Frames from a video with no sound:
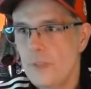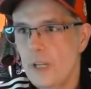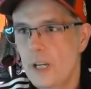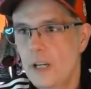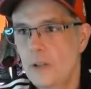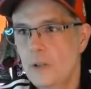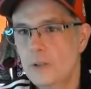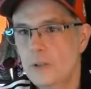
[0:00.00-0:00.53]

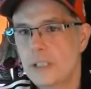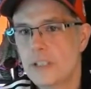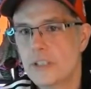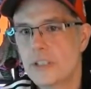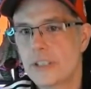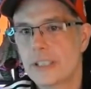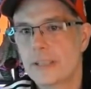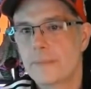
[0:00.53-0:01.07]
Holy
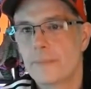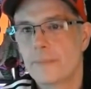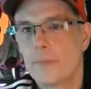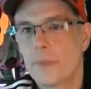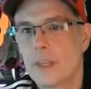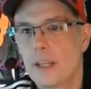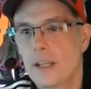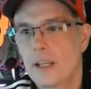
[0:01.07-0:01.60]
shit.
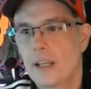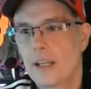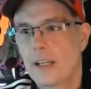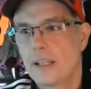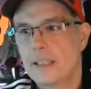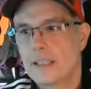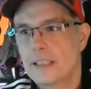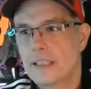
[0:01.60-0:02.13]

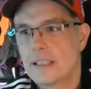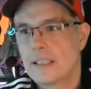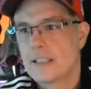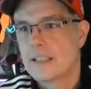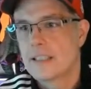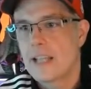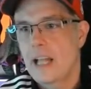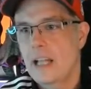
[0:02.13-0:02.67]
This is a
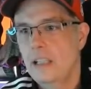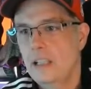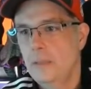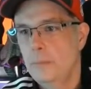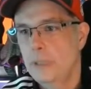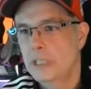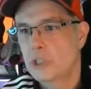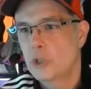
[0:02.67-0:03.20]

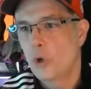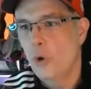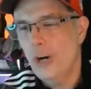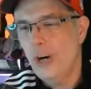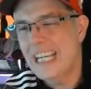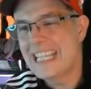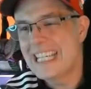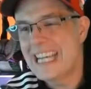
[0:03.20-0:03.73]

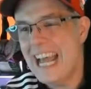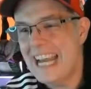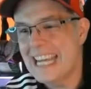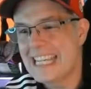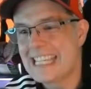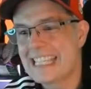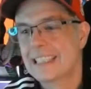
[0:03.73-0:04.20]
celebratory night